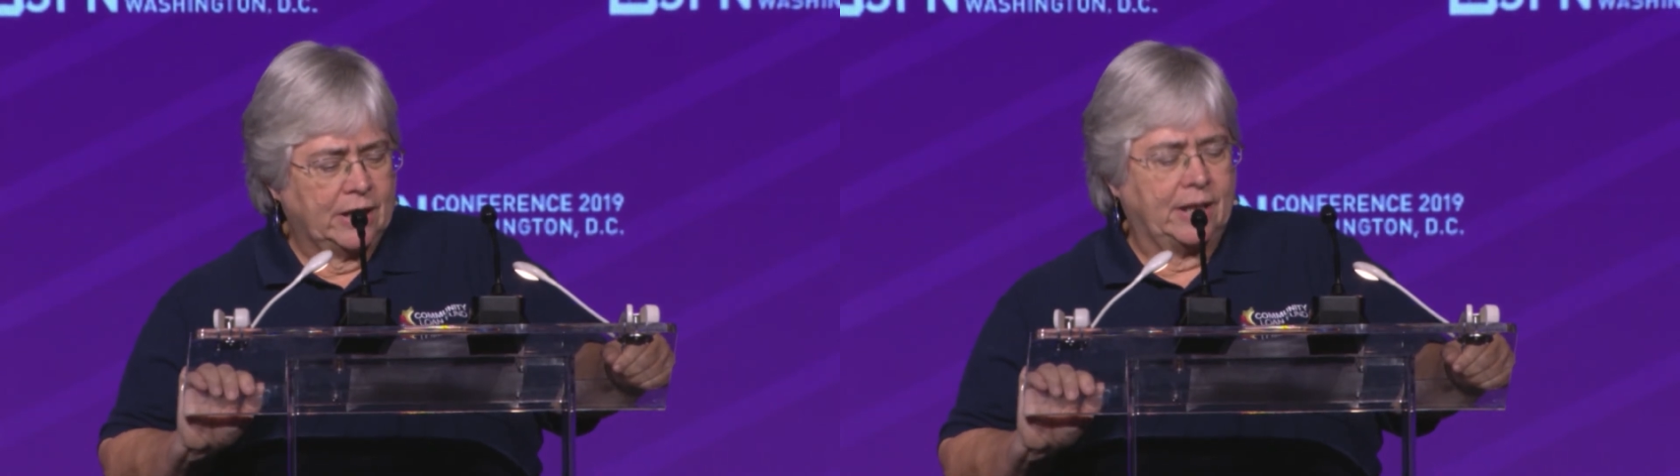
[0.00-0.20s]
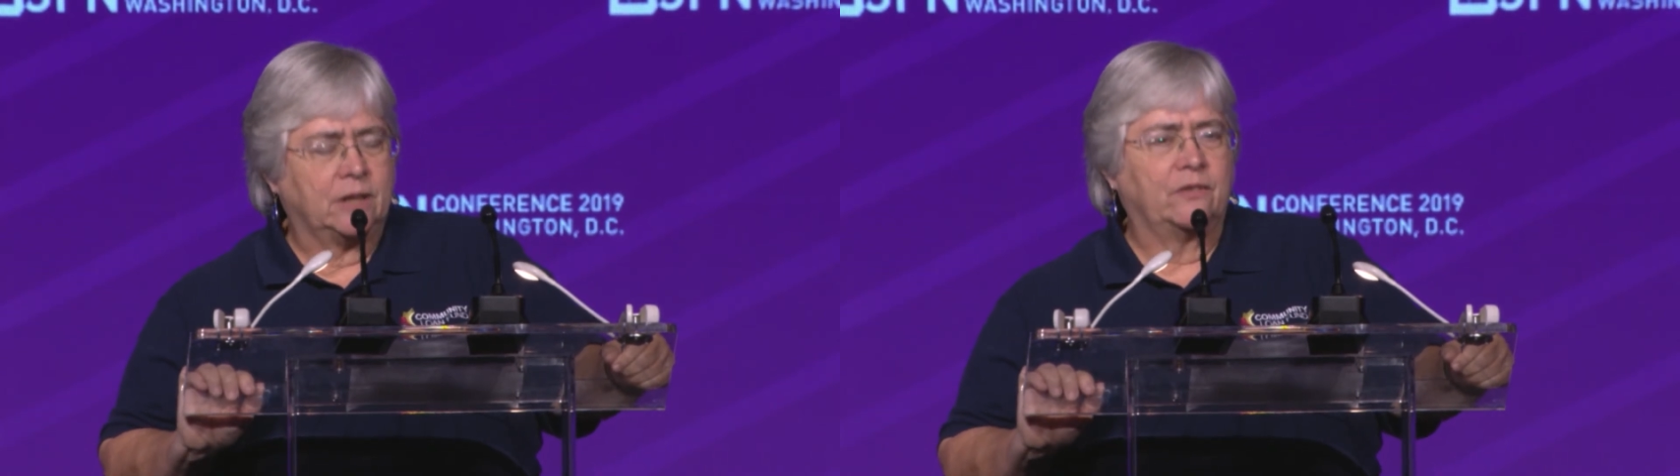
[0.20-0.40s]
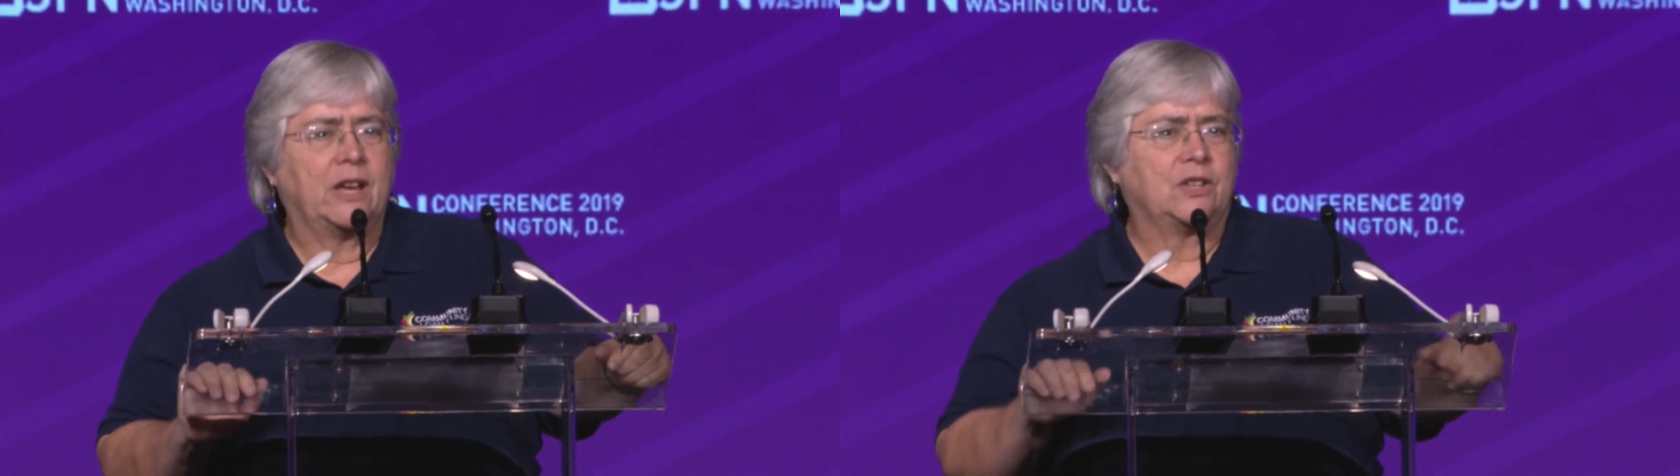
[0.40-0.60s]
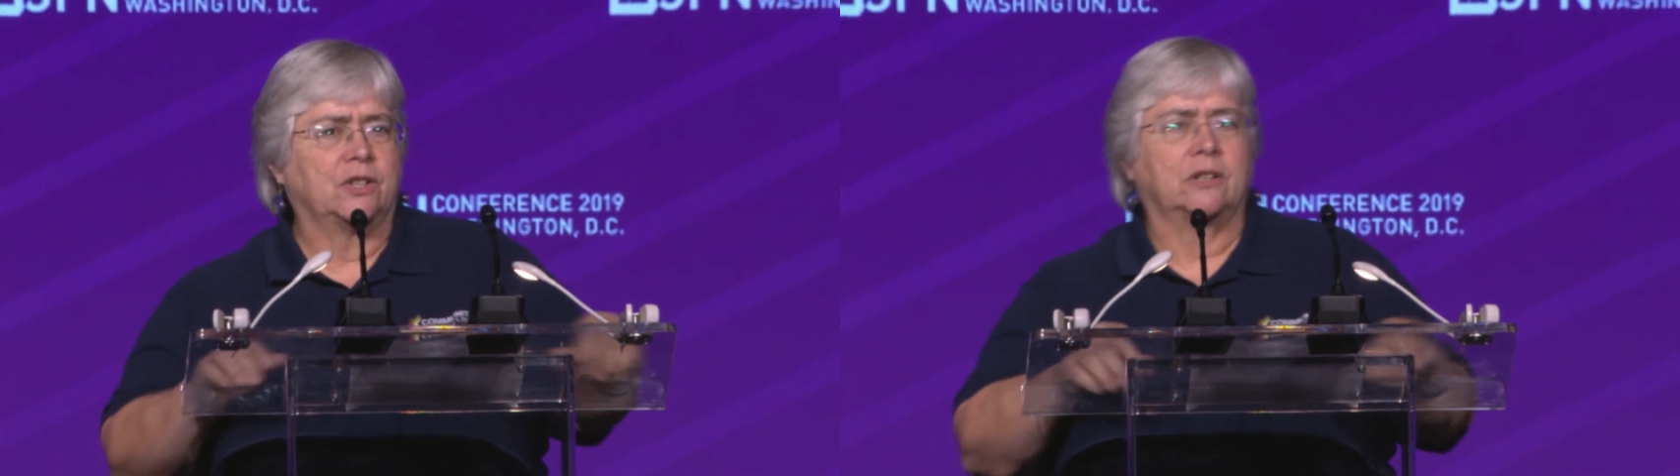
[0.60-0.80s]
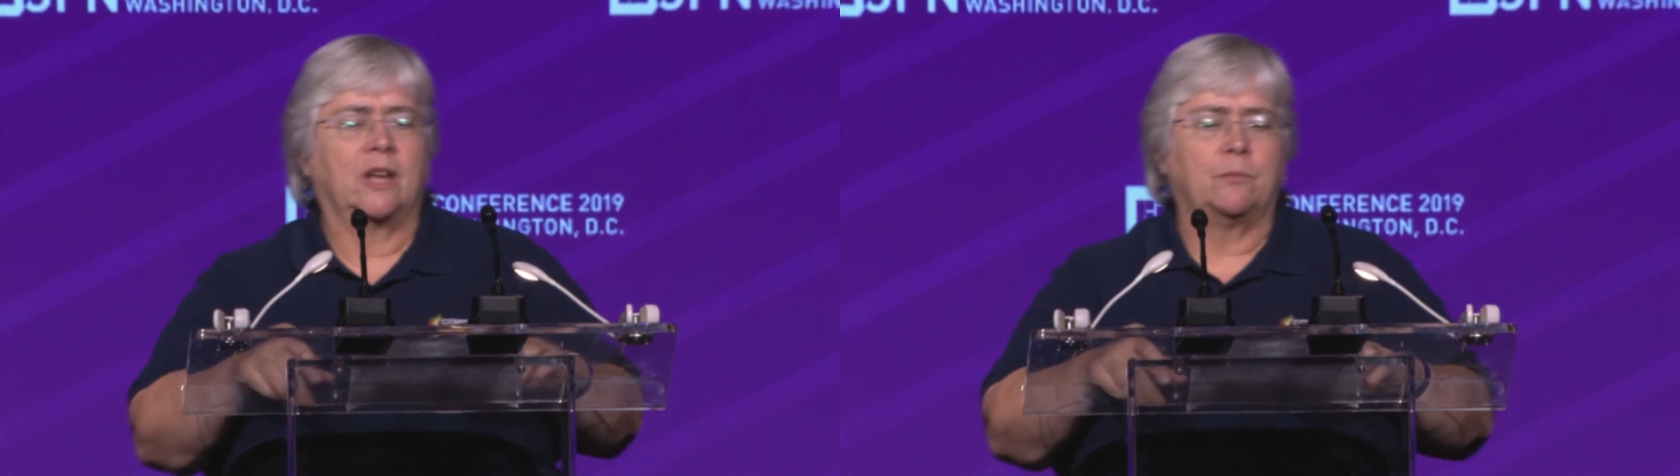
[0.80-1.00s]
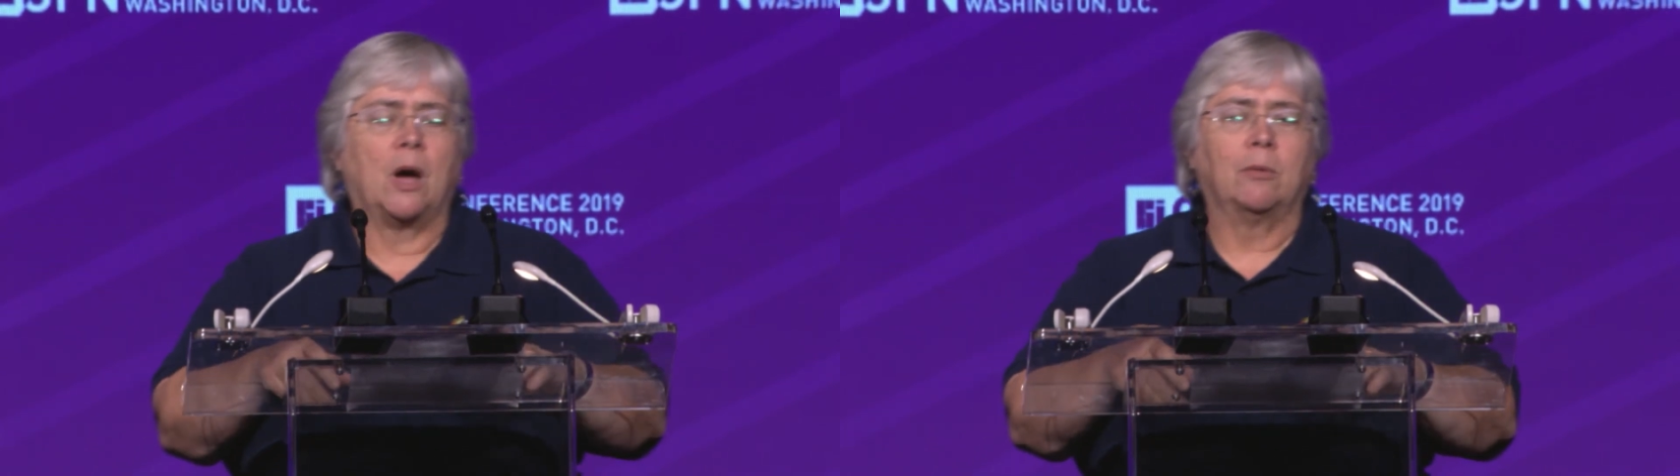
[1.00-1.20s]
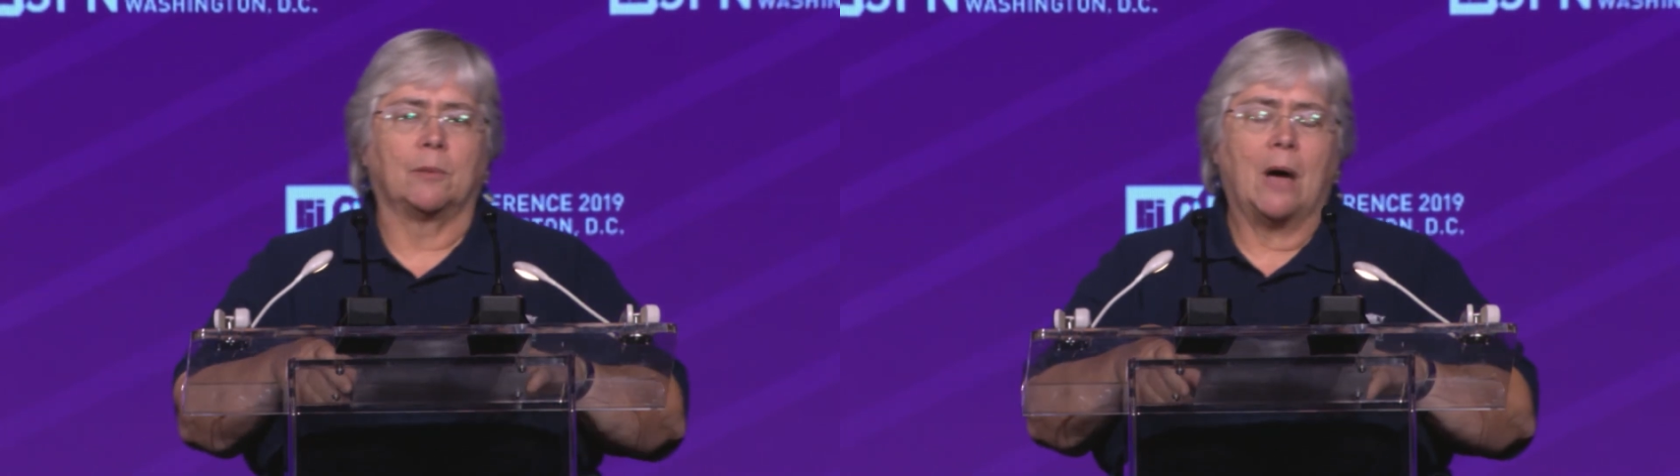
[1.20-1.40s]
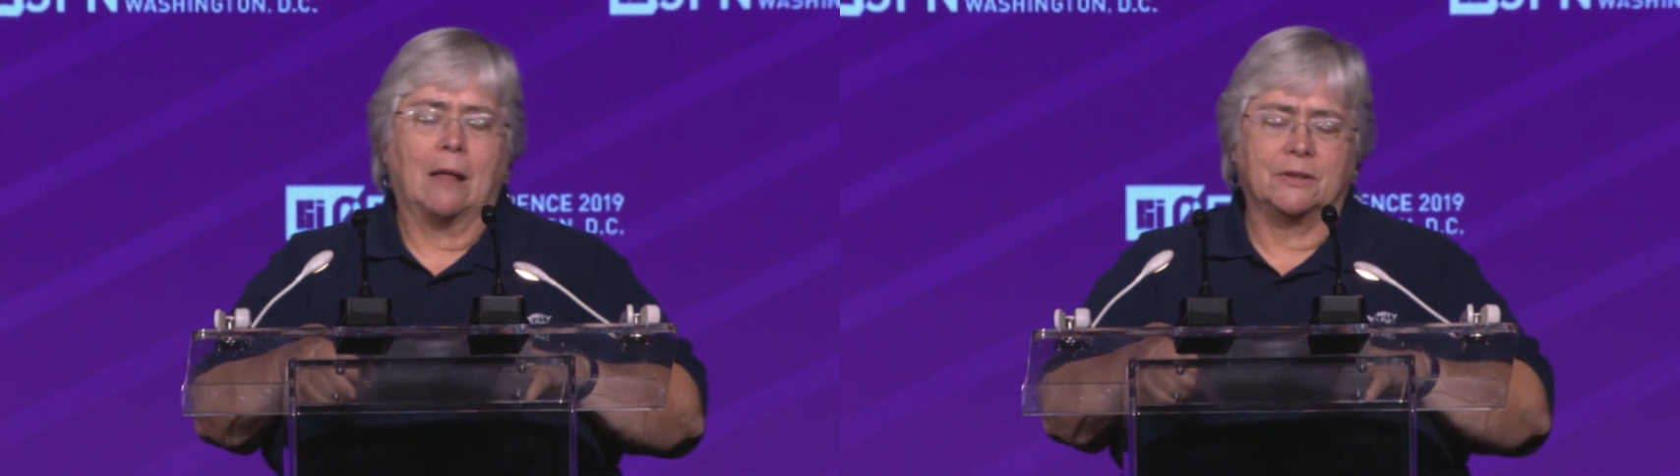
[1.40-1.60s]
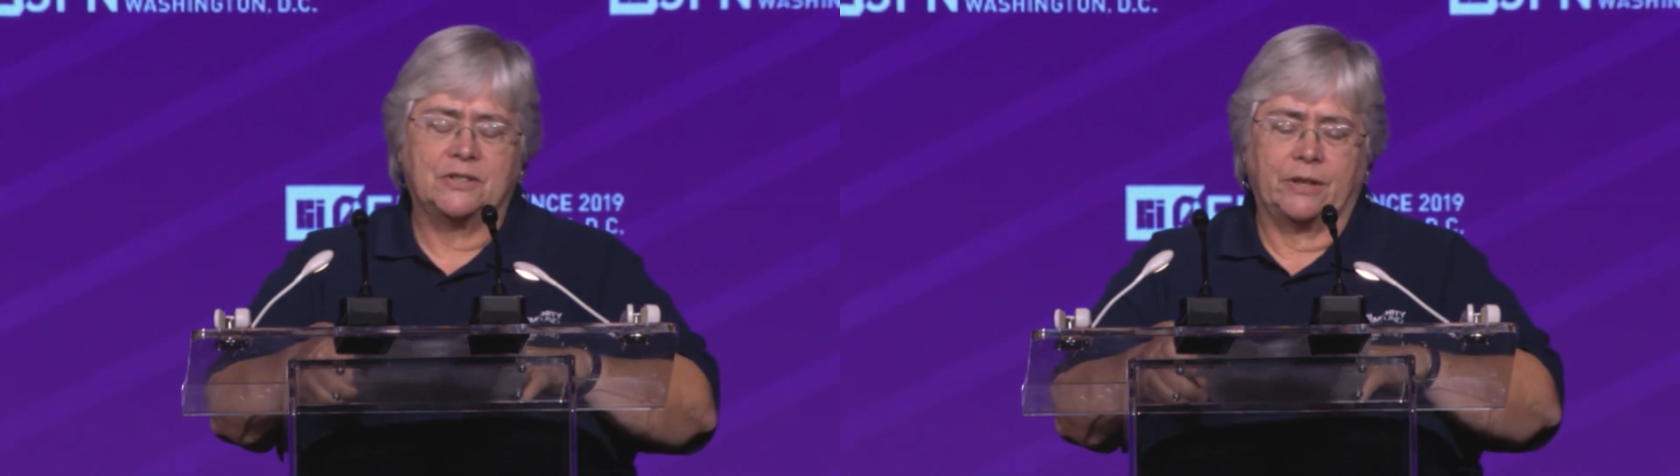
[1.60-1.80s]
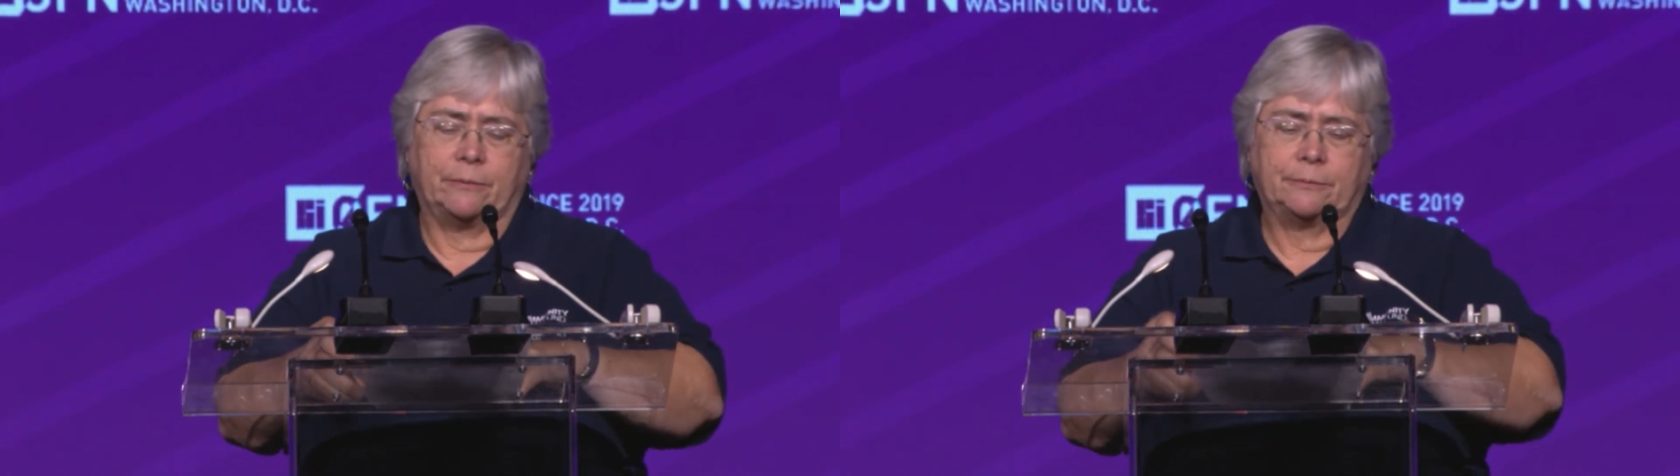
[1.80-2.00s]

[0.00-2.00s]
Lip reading: innovation, and public policy.